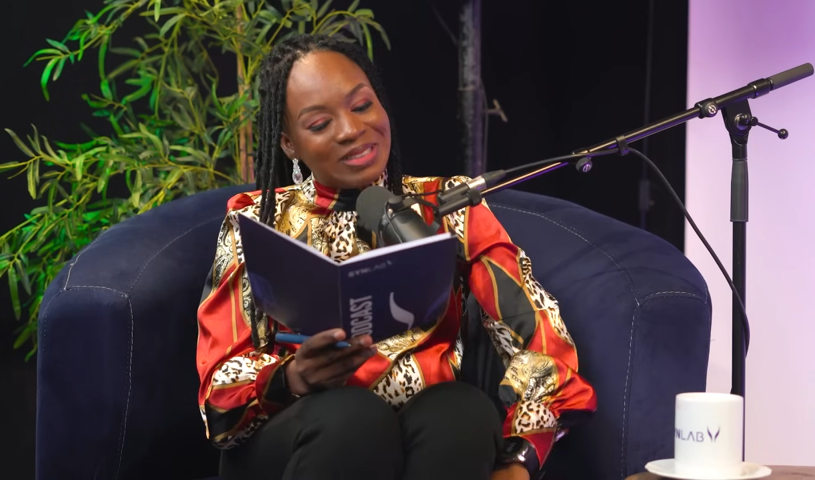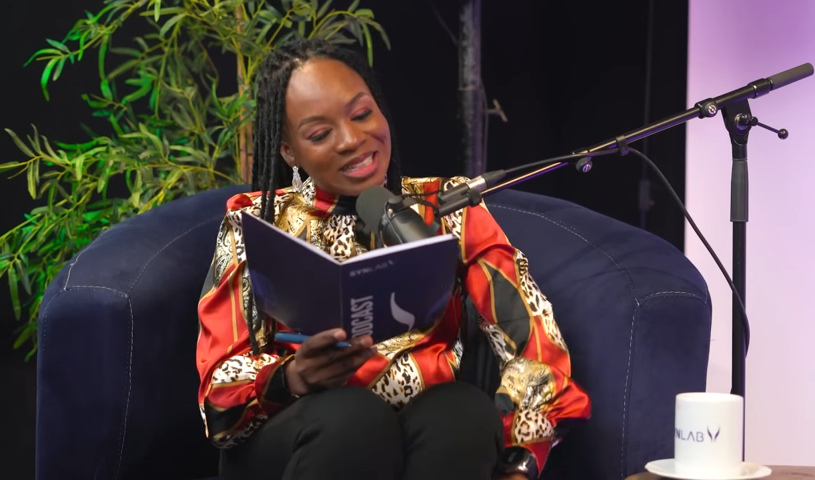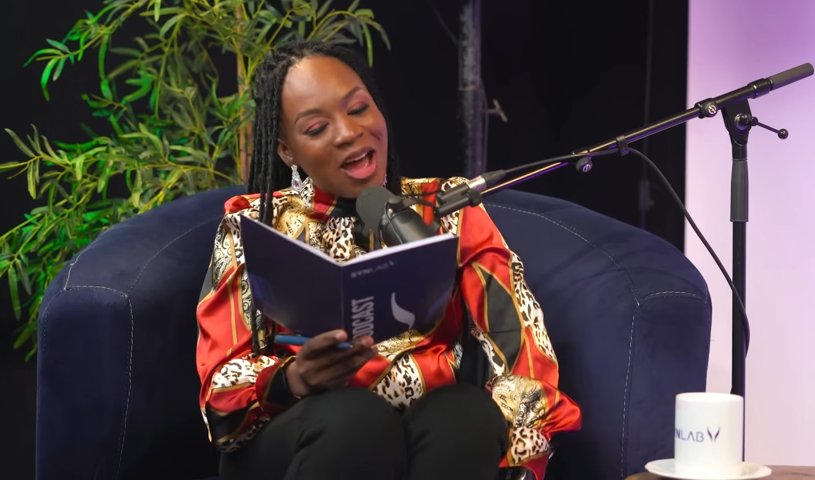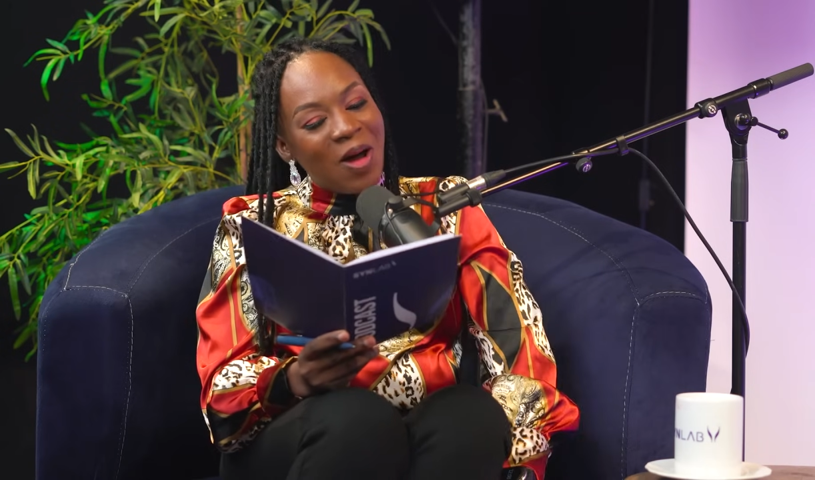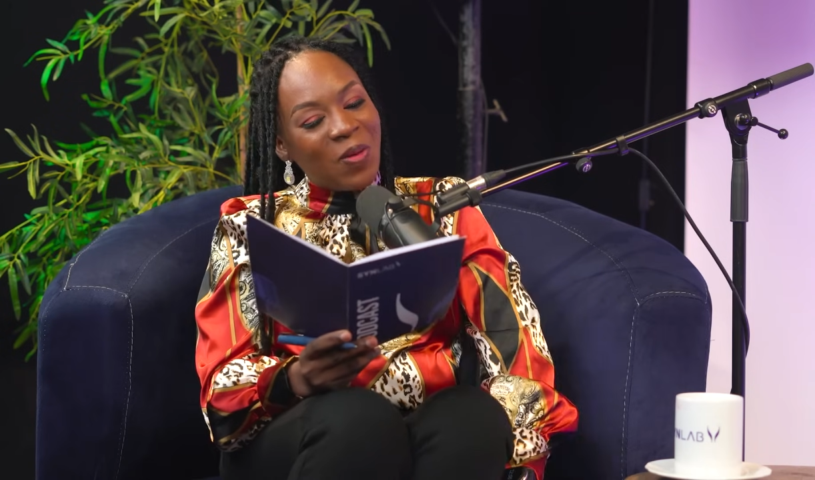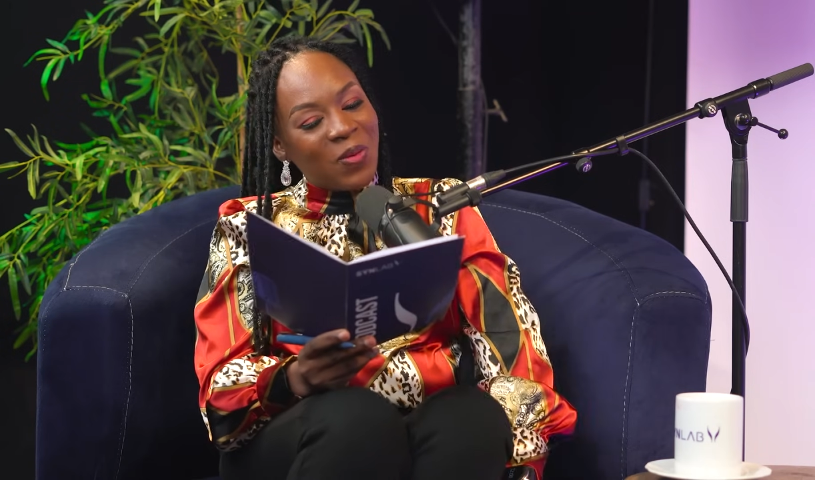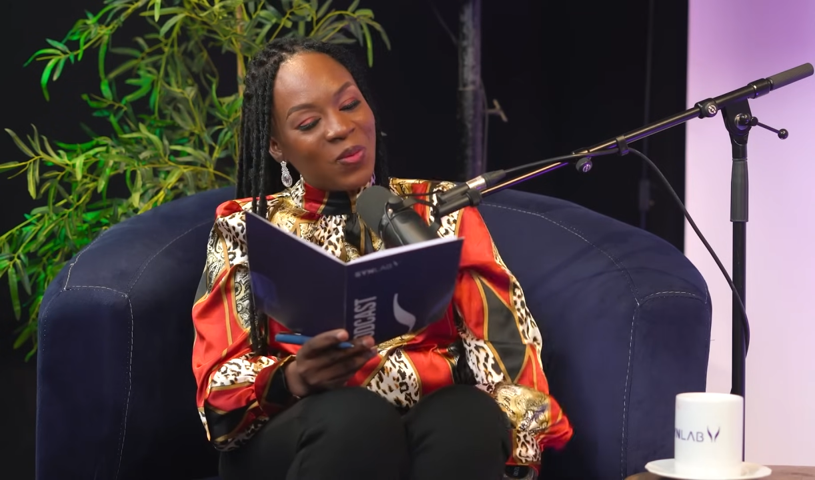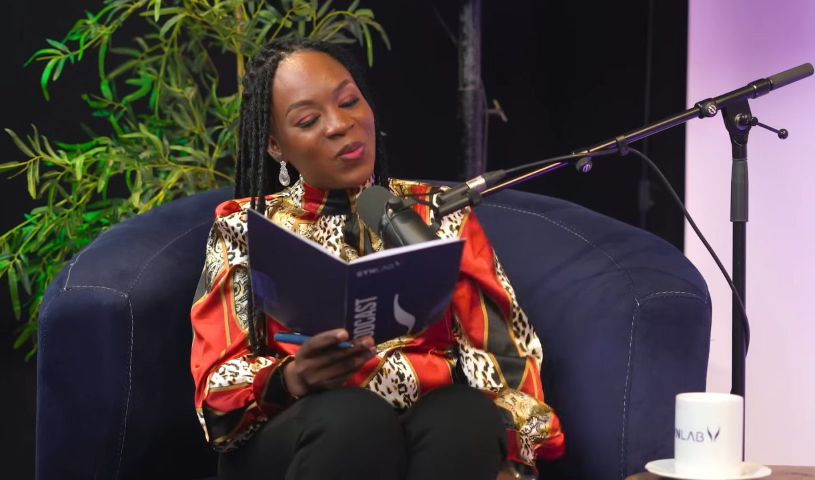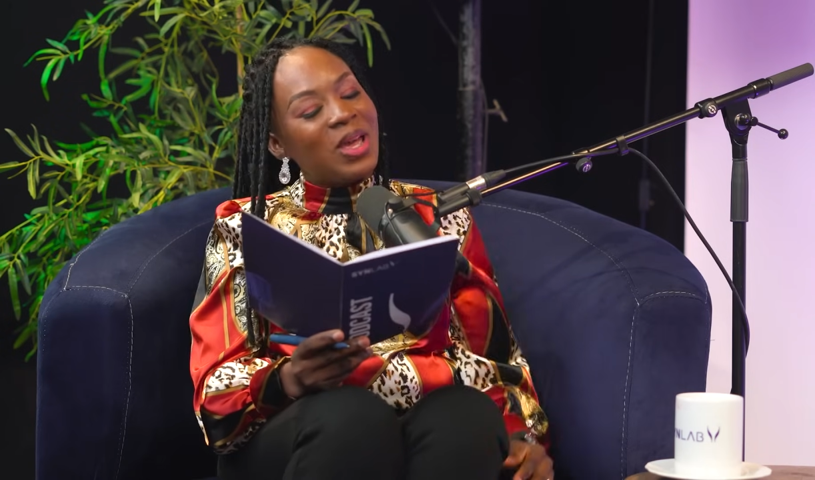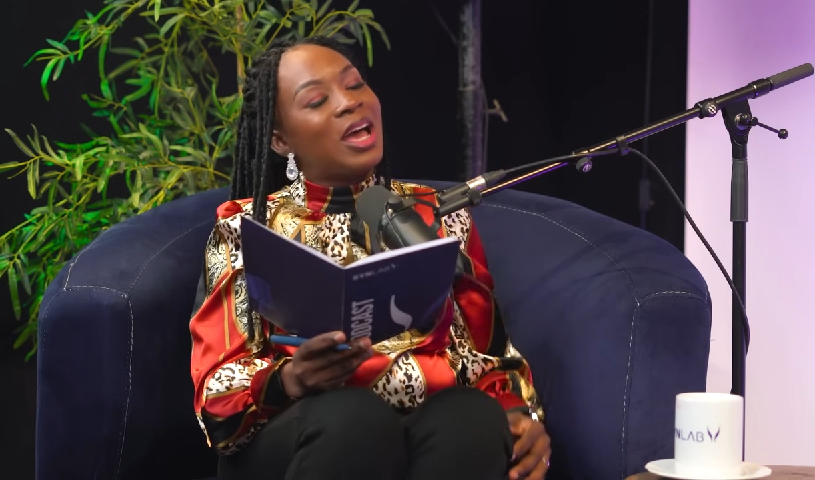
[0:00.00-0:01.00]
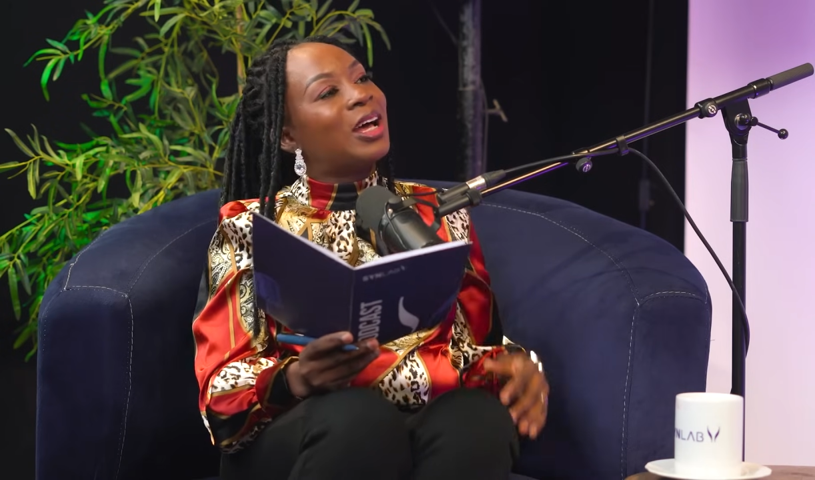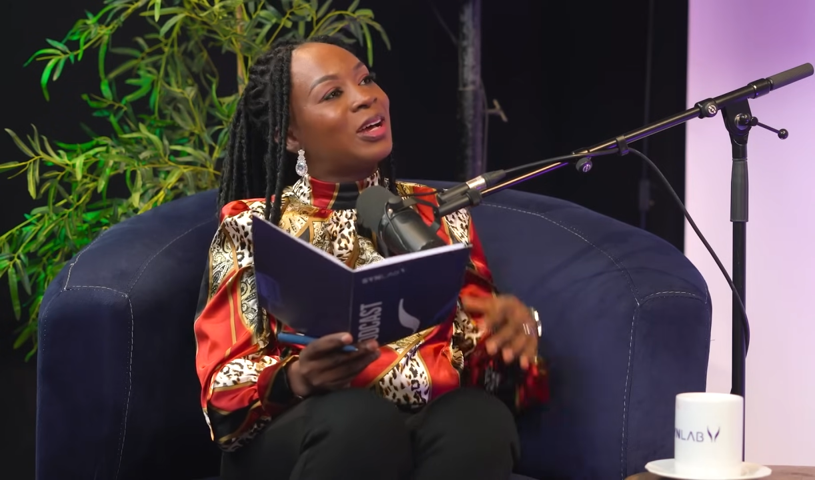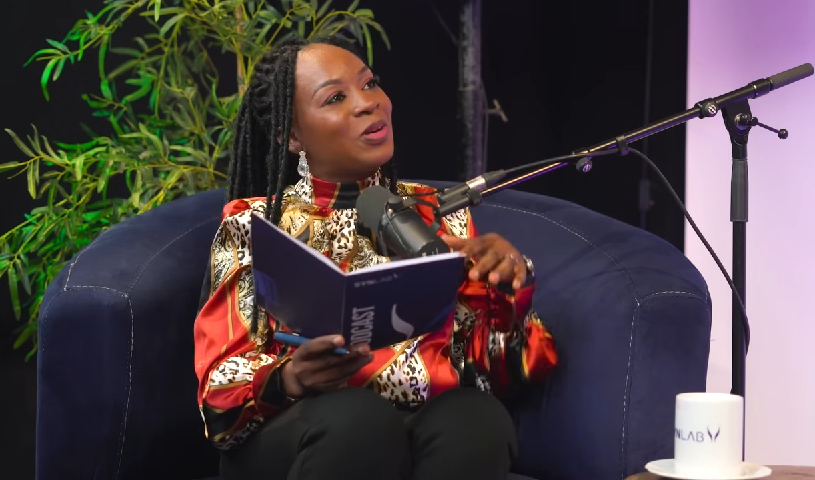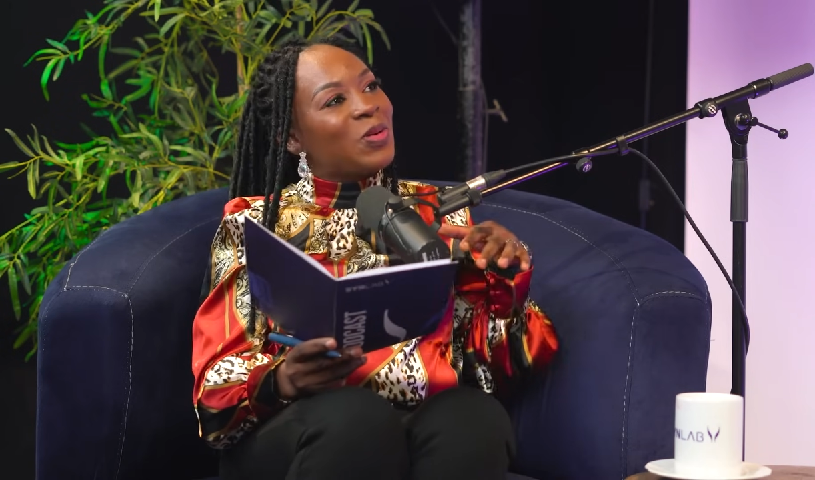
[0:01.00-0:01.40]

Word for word: now we are